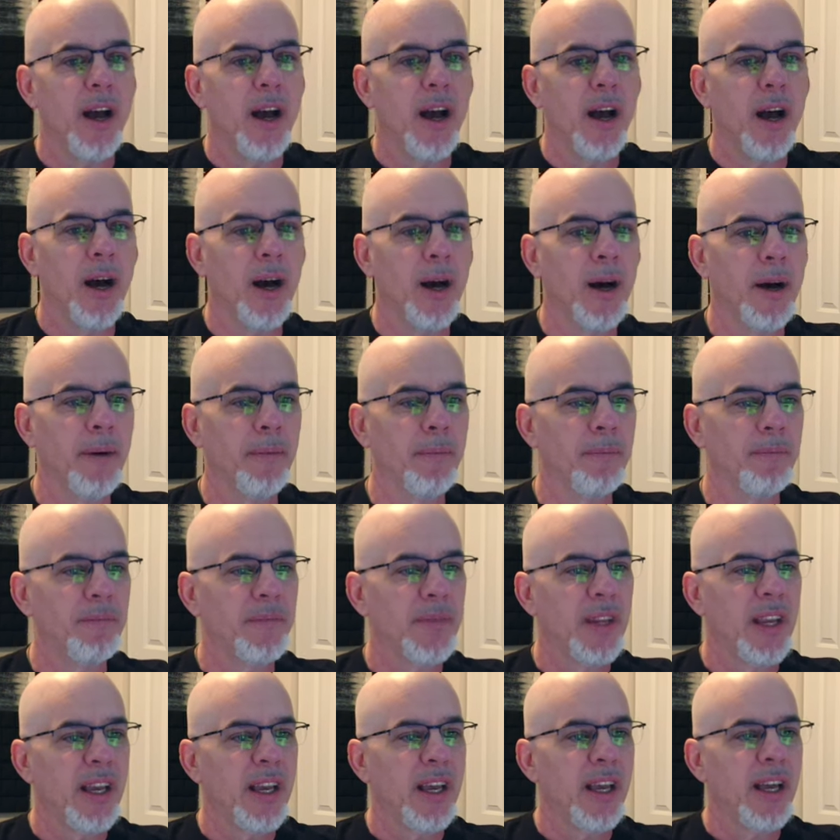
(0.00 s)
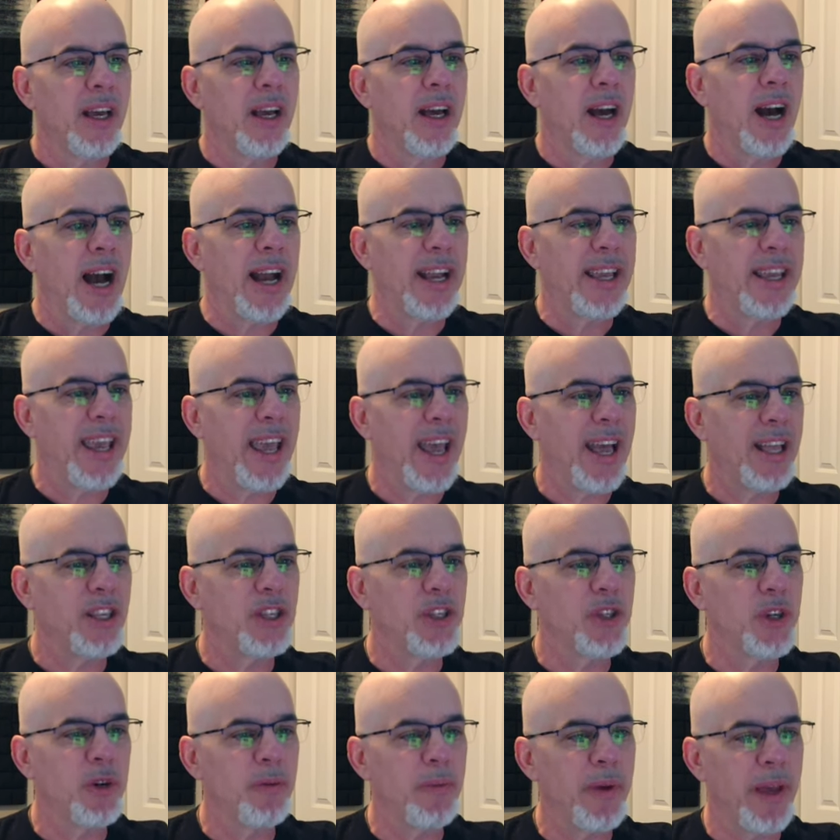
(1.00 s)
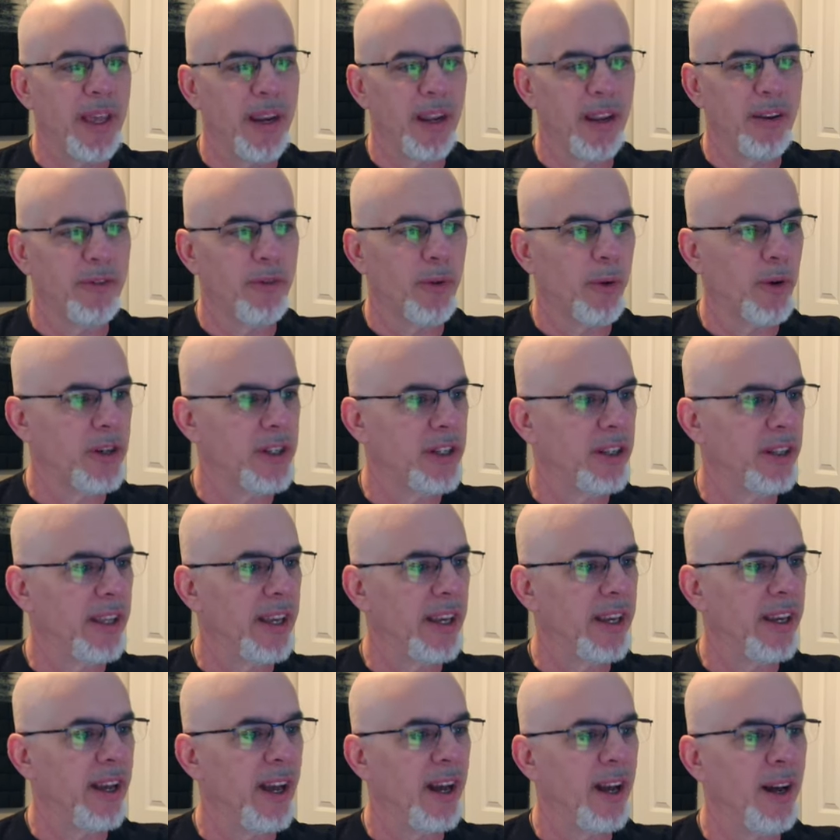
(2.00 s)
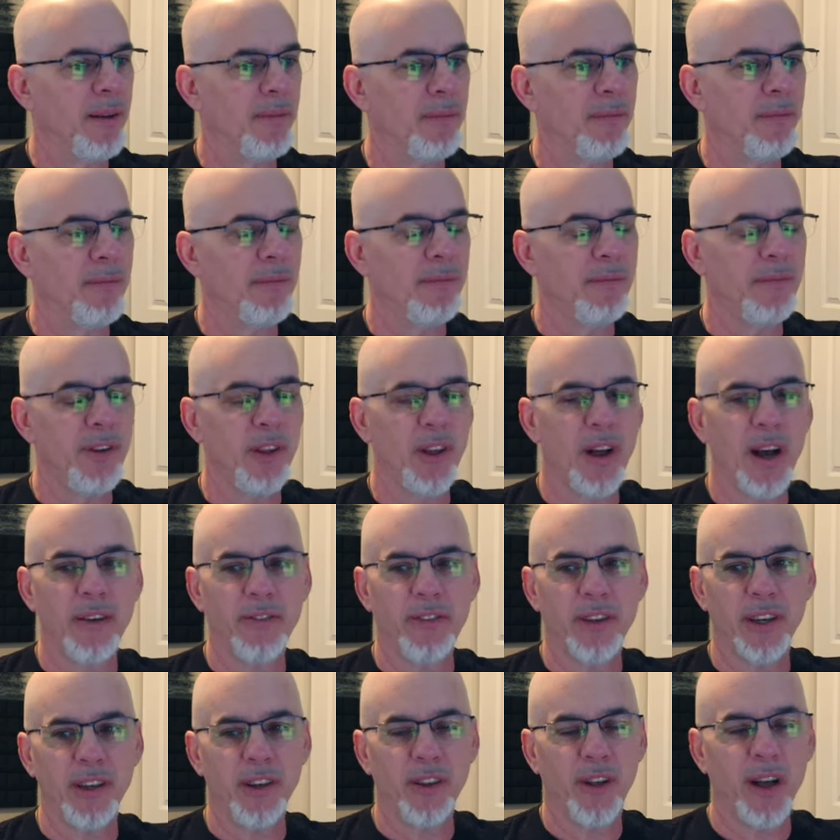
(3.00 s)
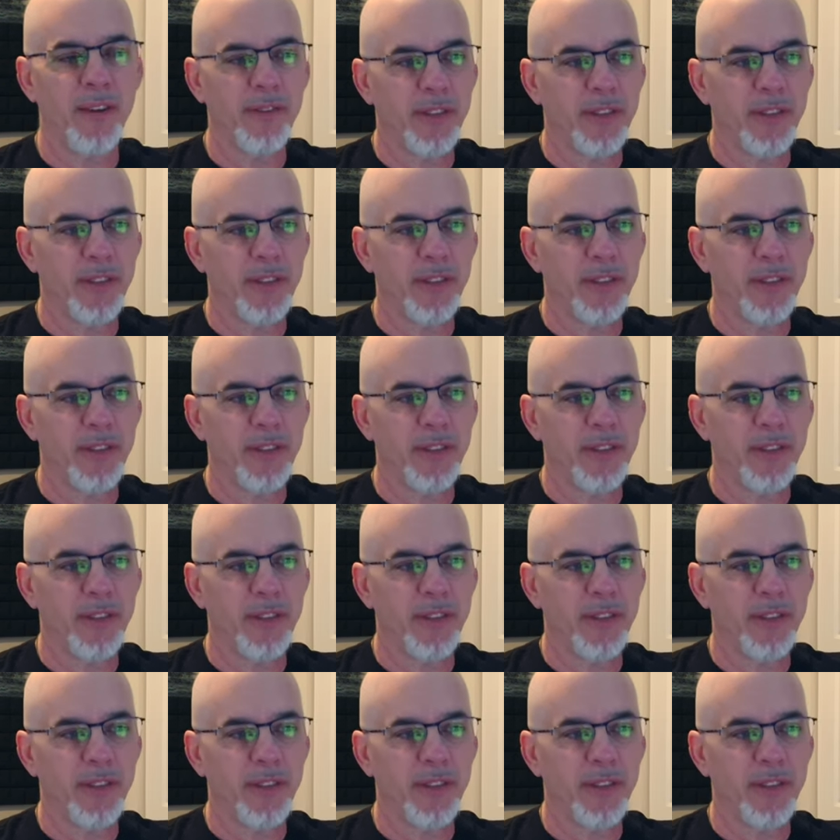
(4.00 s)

Um, I can't zoom in, unfortunately. Um, you'll have to you'll have